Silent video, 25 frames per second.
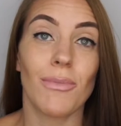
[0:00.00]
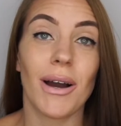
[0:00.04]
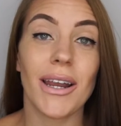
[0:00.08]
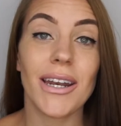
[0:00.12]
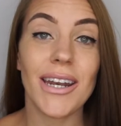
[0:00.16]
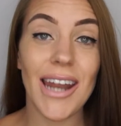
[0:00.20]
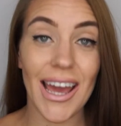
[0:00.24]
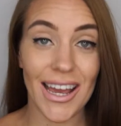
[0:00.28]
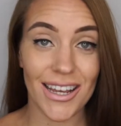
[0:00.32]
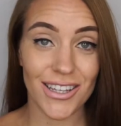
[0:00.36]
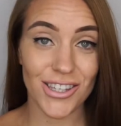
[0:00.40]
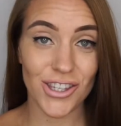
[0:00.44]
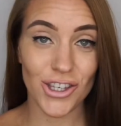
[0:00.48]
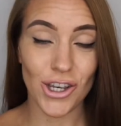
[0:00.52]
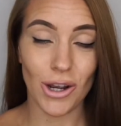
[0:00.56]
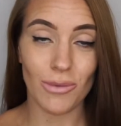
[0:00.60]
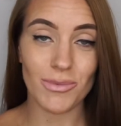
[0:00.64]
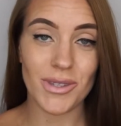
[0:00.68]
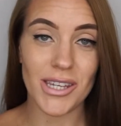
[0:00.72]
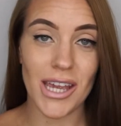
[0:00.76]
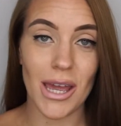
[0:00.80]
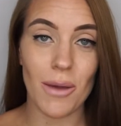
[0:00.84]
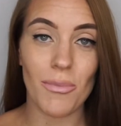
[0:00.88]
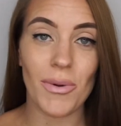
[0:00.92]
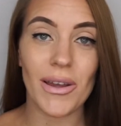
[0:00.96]
My next
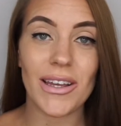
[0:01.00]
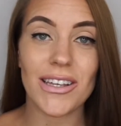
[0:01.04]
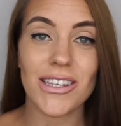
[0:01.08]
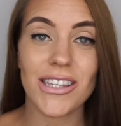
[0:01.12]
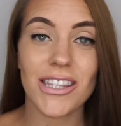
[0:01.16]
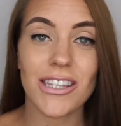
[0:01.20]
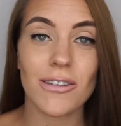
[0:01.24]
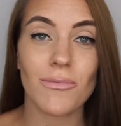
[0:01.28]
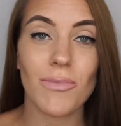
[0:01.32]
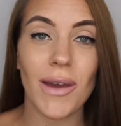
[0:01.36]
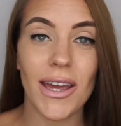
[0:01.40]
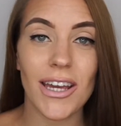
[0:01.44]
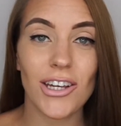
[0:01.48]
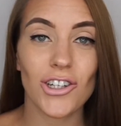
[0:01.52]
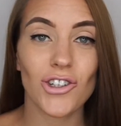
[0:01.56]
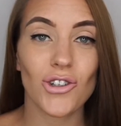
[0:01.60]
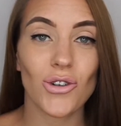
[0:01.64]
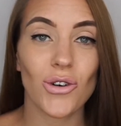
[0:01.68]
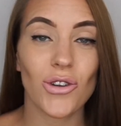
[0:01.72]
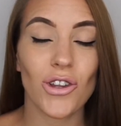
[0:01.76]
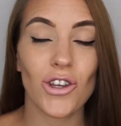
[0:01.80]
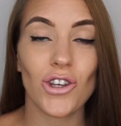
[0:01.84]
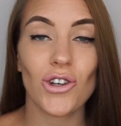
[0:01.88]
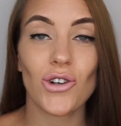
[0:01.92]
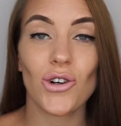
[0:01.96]
top tip is to make
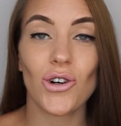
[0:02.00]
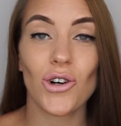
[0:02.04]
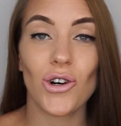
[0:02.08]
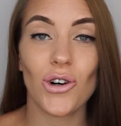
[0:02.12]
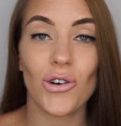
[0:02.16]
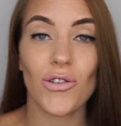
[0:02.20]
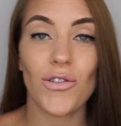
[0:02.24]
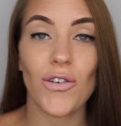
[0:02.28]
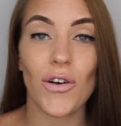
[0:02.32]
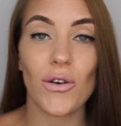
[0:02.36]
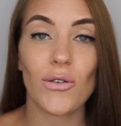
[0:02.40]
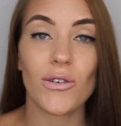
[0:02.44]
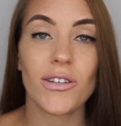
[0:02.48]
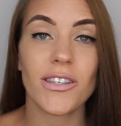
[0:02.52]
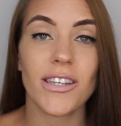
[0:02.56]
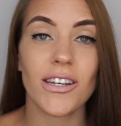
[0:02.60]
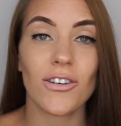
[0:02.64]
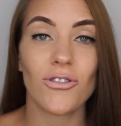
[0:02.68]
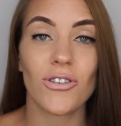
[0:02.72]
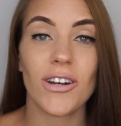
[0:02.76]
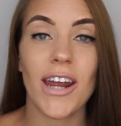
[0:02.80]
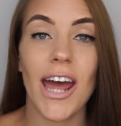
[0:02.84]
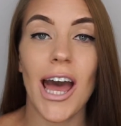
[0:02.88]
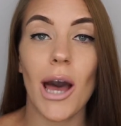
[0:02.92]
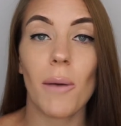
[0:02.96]
sure that you're
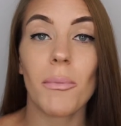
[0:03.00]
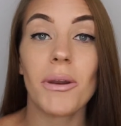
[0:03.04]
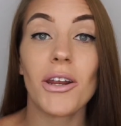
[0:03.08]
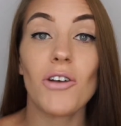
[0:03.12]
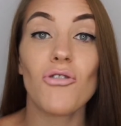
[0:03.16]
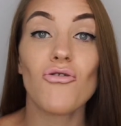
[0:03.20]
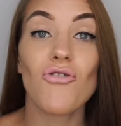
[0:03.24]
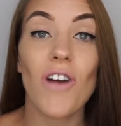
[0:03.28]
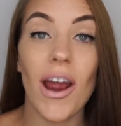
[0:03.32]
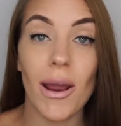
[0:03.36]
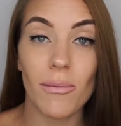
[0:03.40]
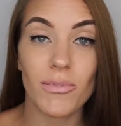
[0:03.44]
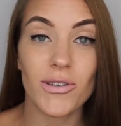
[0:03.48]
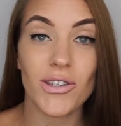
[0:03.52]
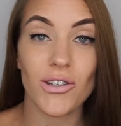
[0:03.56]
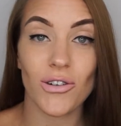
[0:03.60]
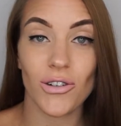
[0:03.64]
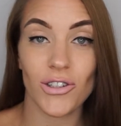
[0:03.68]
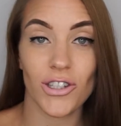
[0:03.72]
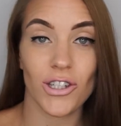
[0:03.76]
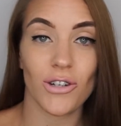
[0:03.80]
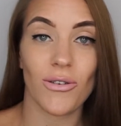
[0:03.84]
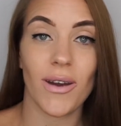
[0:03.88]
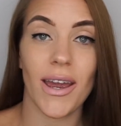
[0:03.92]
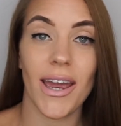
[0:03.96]
focusing on how many reps
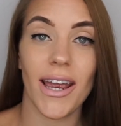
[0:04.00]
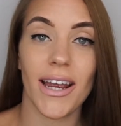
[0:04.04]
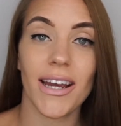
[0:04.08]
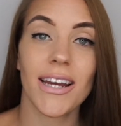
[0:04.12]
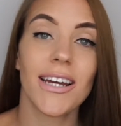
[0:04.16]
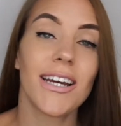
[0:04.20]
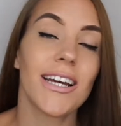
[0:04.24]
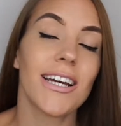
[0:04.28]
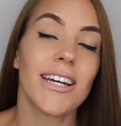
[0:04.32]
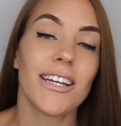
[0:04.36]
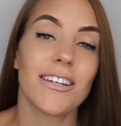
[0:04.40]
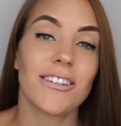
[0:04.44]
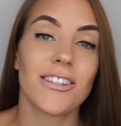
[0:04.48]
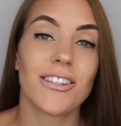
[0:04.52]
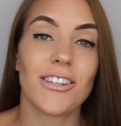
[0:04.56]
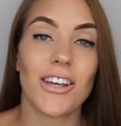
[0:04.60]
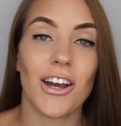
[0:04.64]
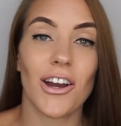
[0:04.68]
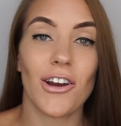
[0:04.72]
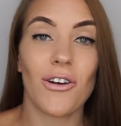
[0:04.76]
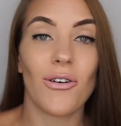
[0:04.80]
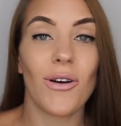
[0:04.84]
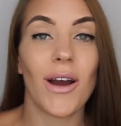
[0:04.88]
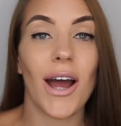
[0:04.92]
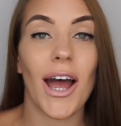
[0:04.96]
you're doing. So
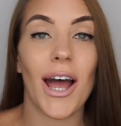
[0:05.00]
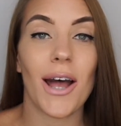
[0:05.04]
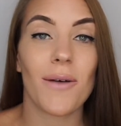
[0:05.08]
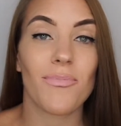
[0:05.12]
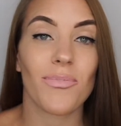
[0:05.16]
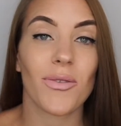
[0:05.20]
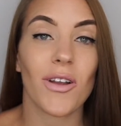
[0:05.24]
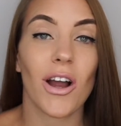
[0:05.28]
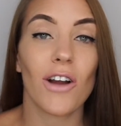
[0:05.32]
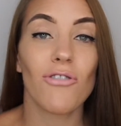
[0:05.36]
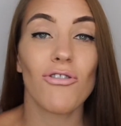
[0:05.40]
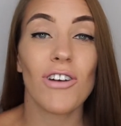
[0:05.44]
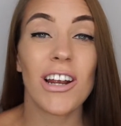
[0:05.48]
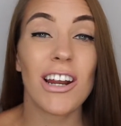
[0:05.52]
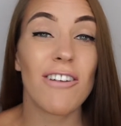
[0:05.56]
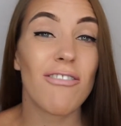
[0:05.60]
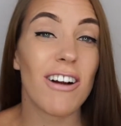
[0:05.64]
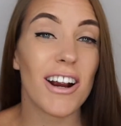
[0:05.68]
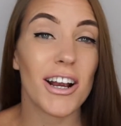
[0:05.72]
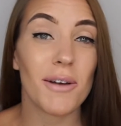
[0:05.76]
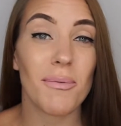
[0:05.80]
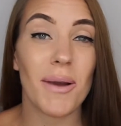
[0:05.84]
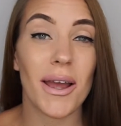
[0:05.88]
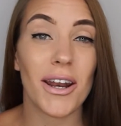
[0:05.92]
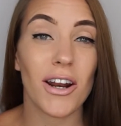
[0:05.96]
I really
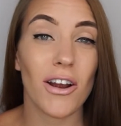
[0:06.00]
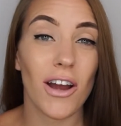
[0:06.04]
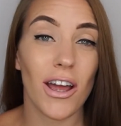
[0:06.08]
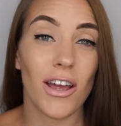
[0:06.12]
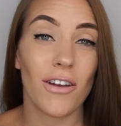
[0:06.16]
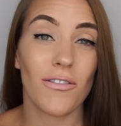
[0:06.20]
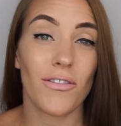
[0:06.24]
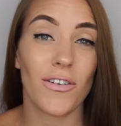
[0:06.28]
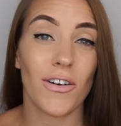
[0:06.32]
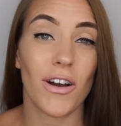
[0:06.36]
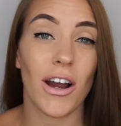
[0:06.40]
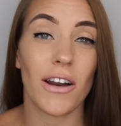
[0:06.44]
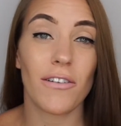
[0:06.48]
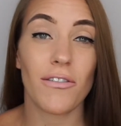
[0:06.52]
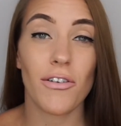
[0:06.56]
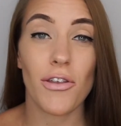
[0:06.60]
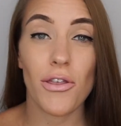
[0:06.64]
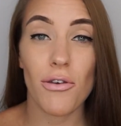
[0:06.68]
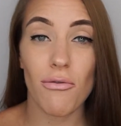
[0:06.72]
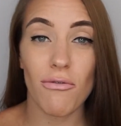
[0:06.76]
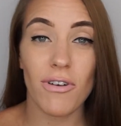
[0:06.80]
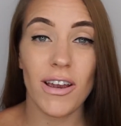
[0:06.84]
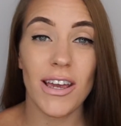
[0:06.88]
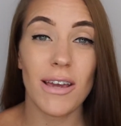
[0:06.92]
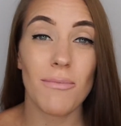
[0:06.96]
recommend going for kind of
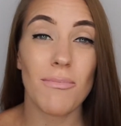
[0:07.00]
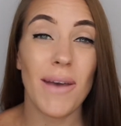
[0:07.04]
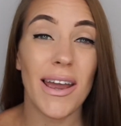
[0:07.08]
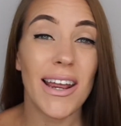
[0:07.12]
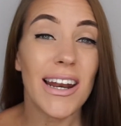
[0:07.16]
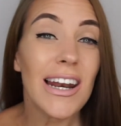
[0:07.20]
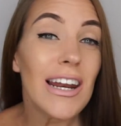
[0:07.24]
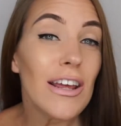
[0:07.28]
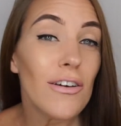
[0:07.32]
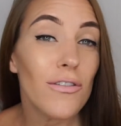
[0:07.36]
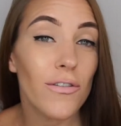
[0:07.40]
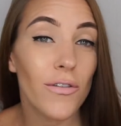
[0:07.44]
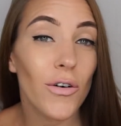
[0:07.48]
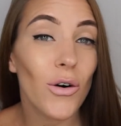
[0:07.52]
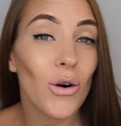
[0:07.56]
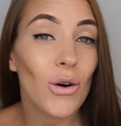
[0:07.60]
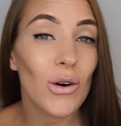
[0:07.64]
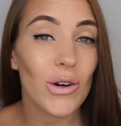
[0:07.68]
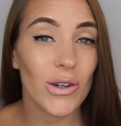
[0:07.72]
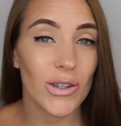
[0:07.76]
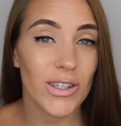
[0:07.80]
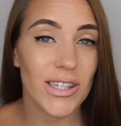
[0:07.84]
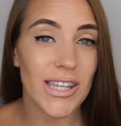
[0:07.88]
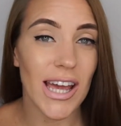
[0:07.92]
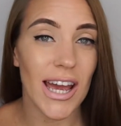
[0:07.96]
3, mainly
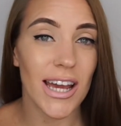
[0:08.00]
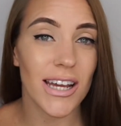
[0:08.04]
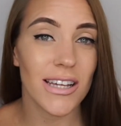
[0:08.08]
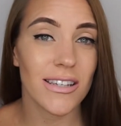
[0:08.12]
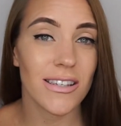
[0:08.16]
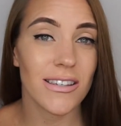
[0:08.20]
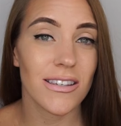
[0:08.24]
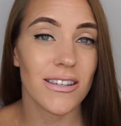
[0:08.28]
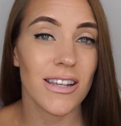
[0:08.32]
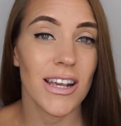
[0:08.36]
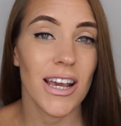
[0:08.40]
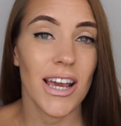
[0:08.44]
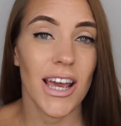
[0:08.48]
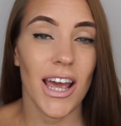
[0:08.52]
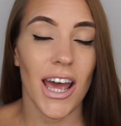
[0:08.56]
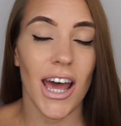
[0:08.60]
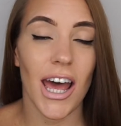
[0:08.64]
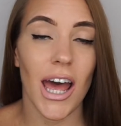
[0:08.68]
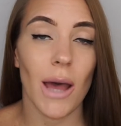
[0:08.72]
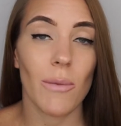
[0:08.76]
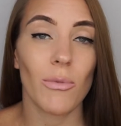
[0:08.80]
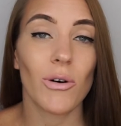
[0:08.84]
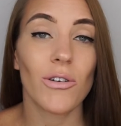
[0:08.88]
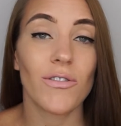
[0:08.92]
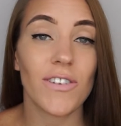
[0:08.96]
4 sets
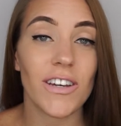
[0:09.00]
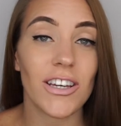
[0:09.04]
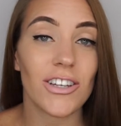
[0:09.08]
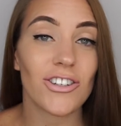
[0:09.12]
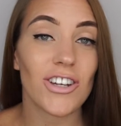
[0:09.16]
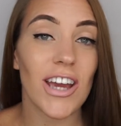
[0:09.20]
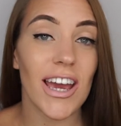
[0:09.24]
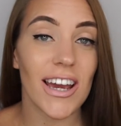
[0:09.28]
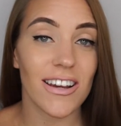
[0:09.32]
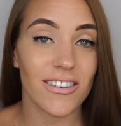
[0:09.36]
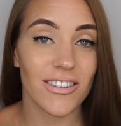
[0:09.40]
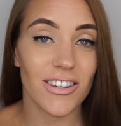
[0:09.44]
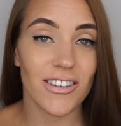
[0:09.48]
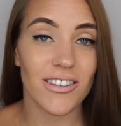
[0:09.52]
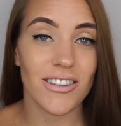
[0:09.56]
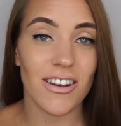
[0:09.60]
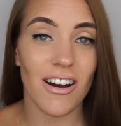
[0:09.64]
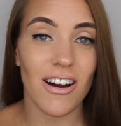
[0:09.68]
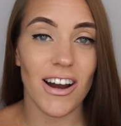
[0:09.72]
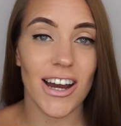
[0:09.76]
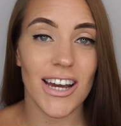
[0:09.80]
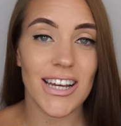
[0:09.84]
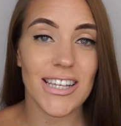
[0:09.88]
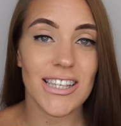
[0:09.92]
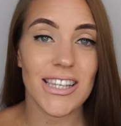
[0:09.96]
of each
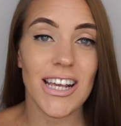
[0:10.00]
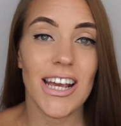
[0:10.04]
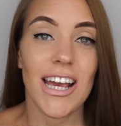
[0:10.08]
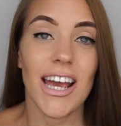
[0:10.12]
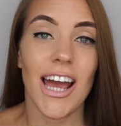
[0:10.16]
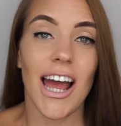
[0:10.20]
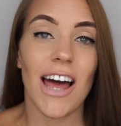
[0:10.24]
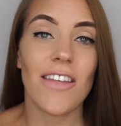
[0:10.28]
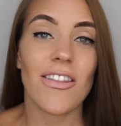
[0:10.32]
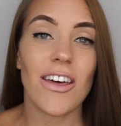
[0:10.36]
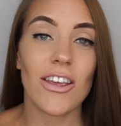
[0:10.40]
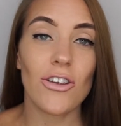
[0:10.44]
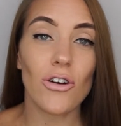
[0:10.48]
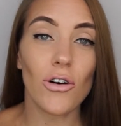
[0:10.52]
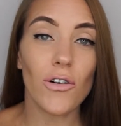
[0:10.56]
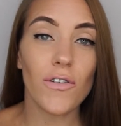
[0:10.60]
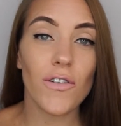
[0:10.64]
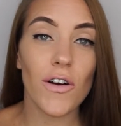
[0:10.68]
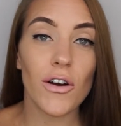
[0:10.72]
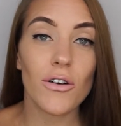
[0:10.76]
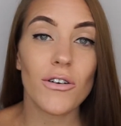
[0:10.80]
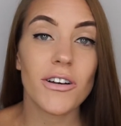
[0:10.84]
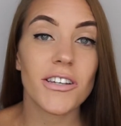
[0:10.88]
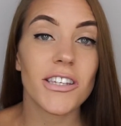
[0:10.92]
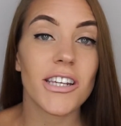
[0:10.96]
exercise, and then you're
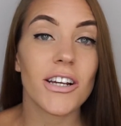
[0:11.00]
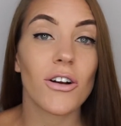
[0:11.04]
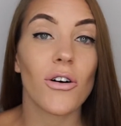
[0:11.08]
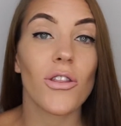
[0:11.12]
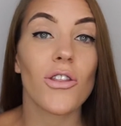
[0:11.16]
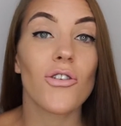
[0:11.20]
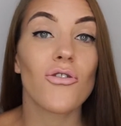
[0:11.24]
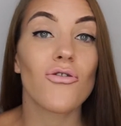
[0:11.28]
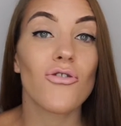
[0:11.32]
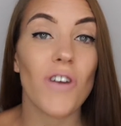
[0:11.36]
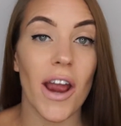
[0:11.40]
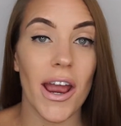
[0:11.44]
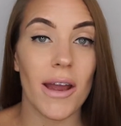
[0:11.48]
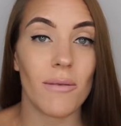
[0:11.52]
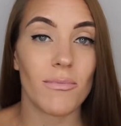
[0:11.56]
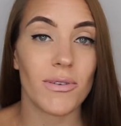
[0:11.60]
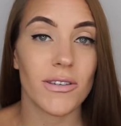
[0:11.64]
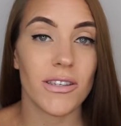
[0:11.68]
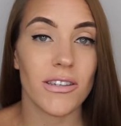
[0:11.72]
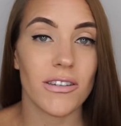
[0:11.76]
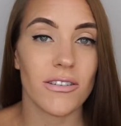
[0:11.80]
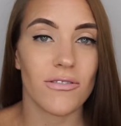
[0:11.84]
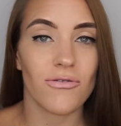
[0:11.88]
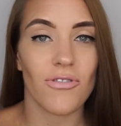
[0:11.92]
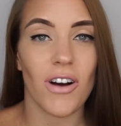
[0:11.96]
focusing on the
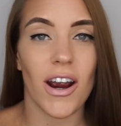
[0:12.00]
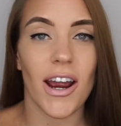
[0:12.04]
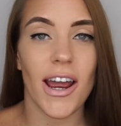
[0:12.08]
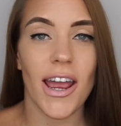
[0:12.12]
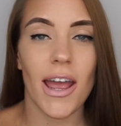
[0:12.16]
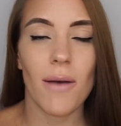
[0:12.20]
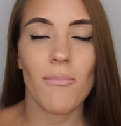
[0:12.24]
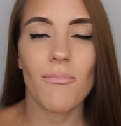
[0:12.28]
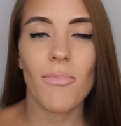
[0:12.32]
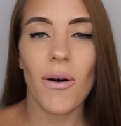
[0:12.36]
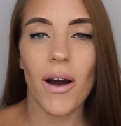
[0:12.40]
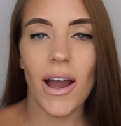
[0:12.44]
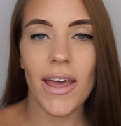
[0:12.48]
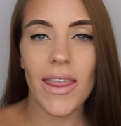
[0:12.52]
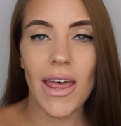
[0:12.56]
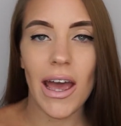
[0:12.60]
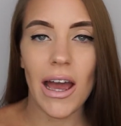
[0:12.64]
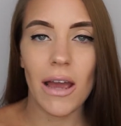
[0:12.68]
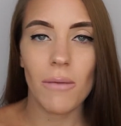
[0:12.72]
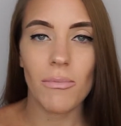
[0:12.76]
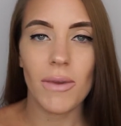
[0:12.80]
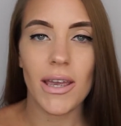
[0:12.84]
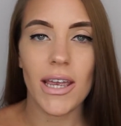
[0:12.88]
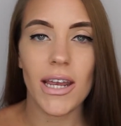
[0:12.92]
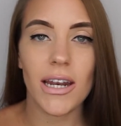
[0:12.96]
reps, right? And by
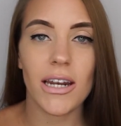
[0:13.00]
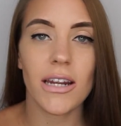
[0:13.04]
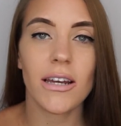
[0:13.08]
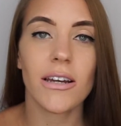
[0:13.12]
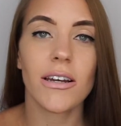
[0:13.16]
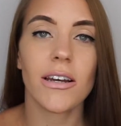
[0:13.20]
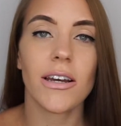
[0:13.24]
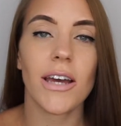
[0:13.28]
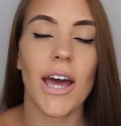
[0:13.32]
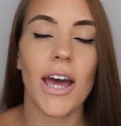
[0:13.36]
that I mean